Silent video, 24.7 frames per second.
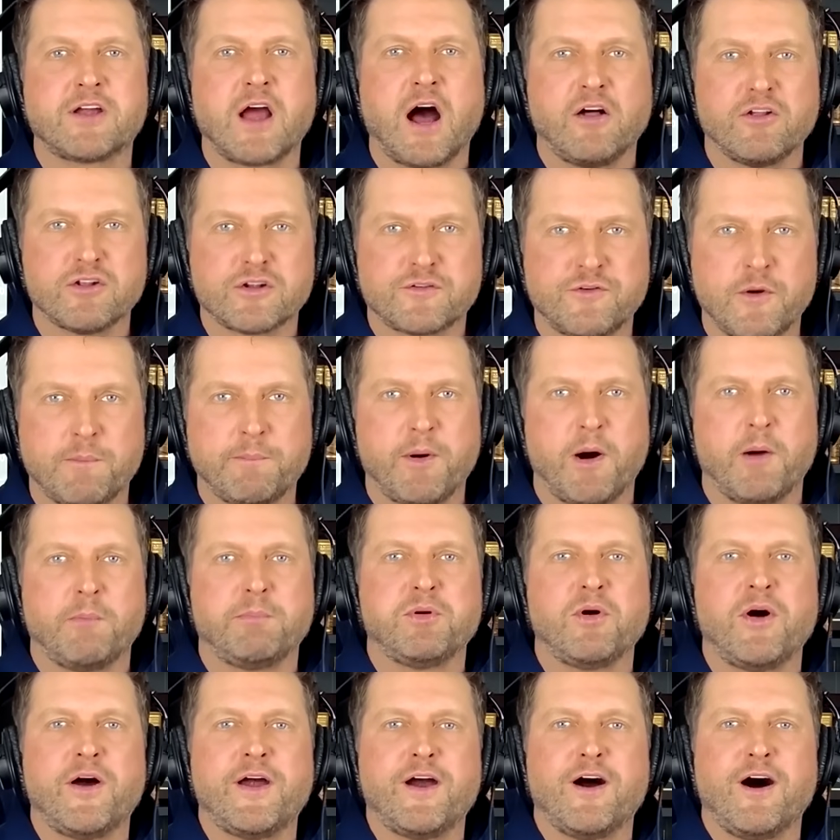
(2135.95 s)
college football
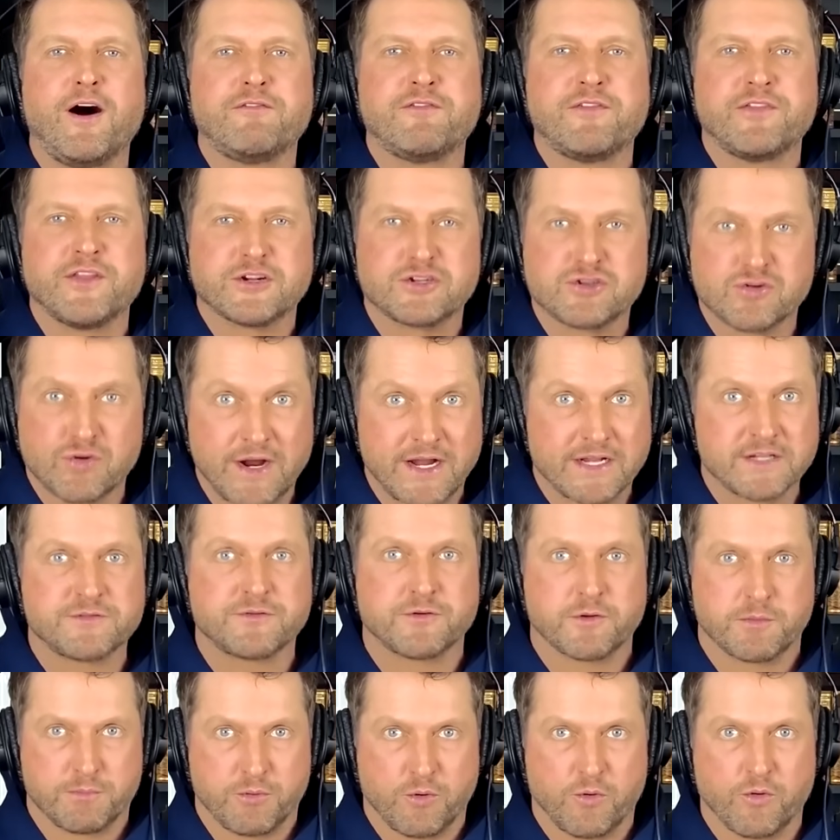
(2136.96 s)
playoff and the
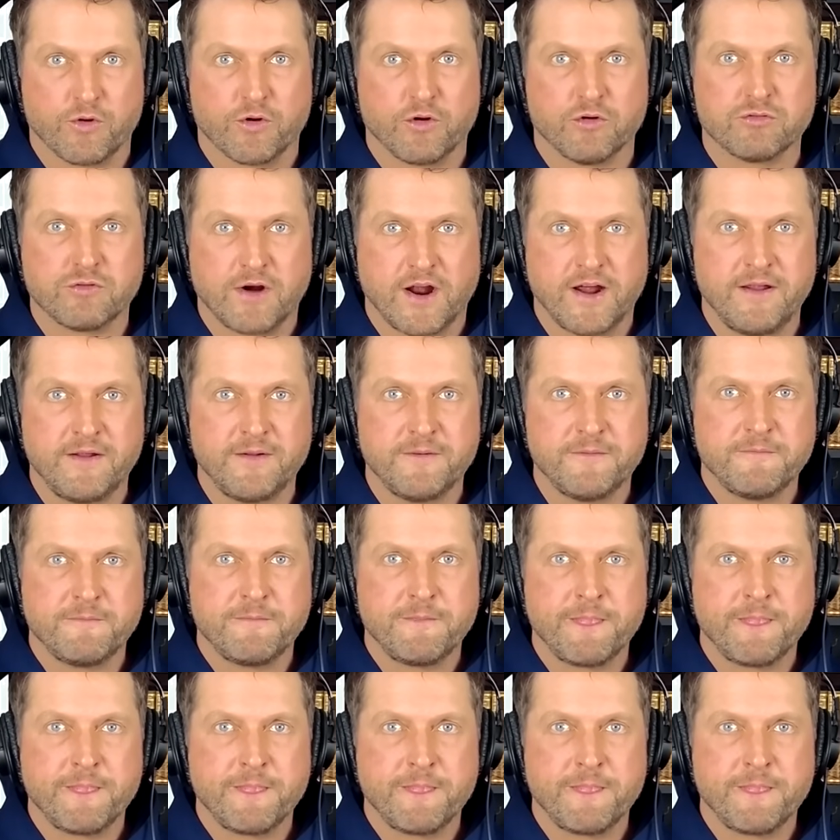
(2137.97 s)
transfer portal, right?